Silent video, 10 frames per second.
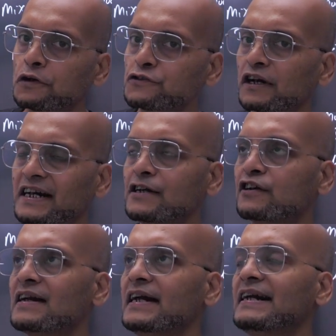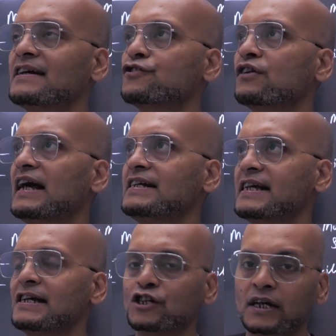was on
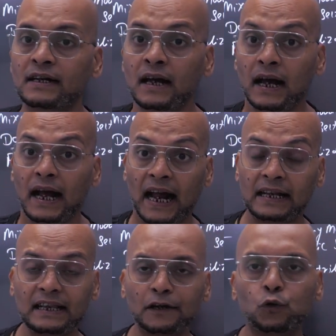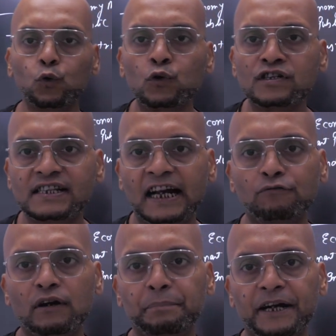industrialization and the goods that
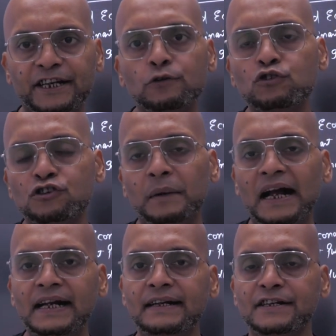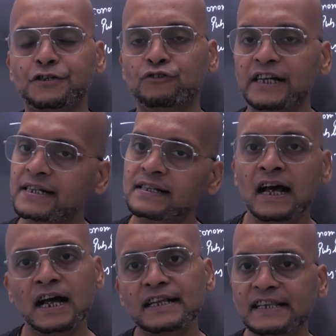were produced by industries
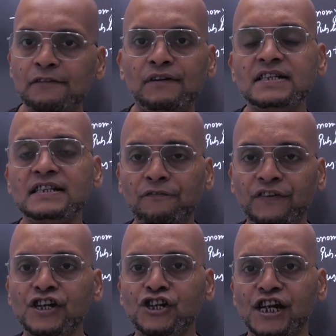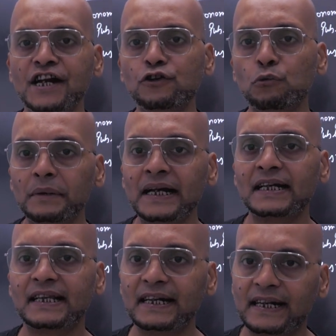they were sufficient to
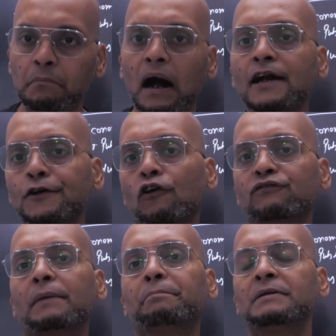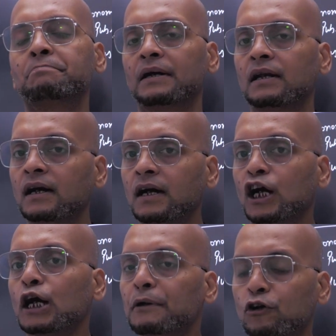meet the demand of the people
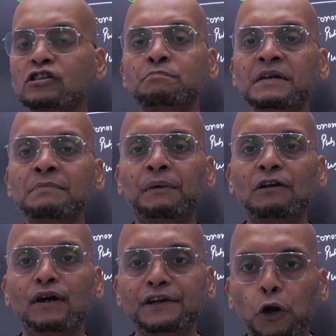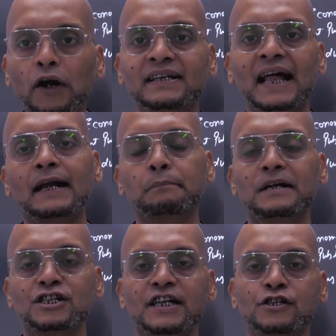because people were not that
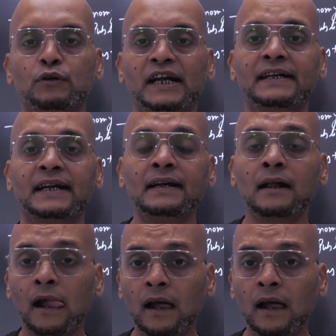much educated.